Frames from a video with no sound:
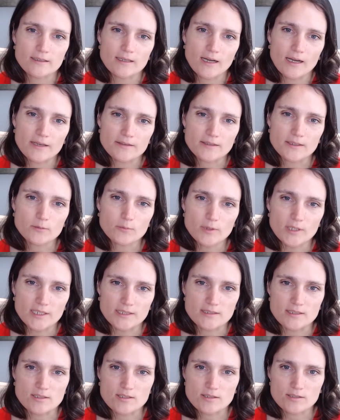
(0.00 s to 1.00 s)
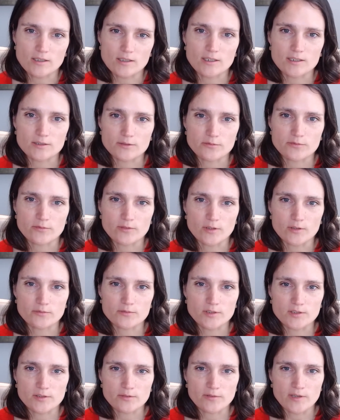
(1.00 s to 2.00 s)
I think we're at the start of
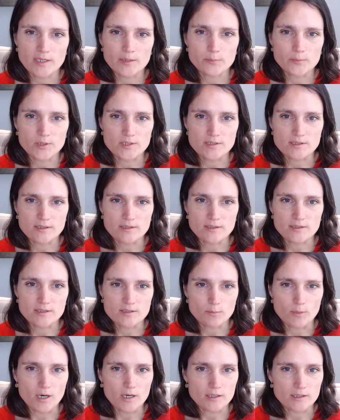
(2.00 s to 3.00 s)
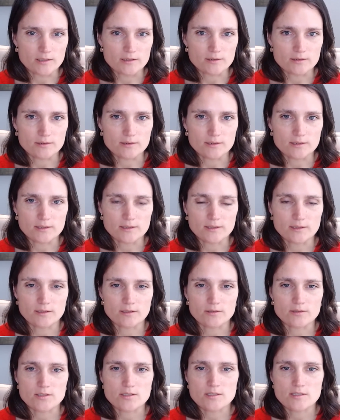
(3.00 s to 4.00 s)
the developments in this market on
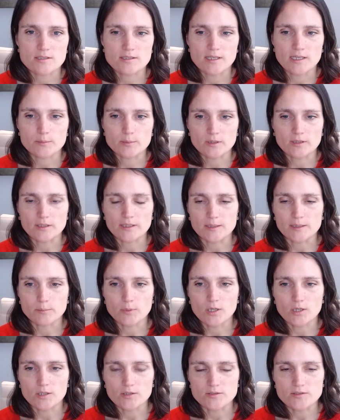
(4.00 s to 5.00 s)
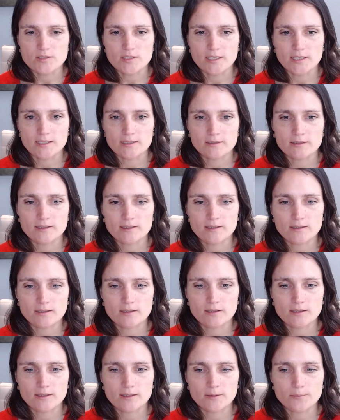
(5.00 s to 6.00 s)
the sustainable linked bonds, and
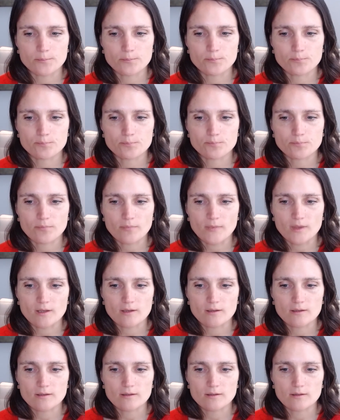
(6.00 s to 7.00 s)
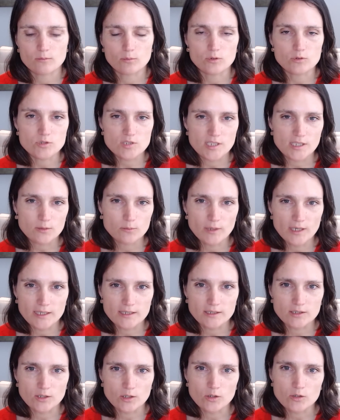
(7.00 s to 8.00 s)
we'll see where
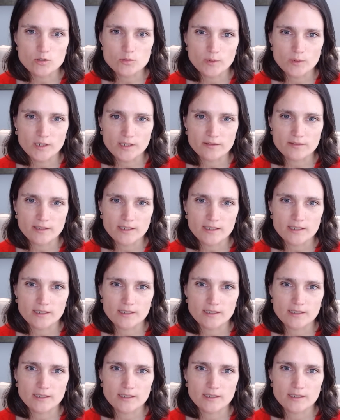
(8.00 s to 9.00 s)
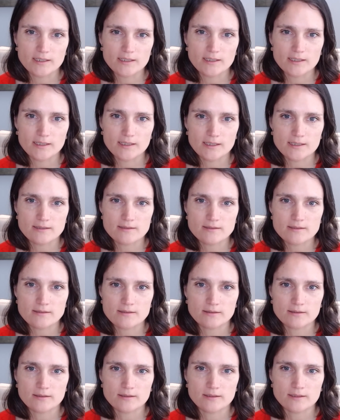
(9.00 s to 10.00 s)
it goes. But I think in the end,
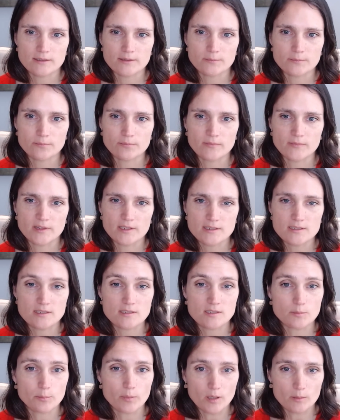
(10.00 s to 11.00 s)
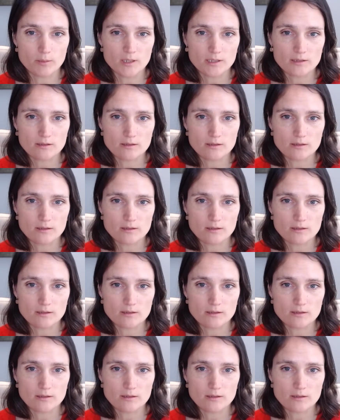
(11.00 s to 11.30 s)
this is a public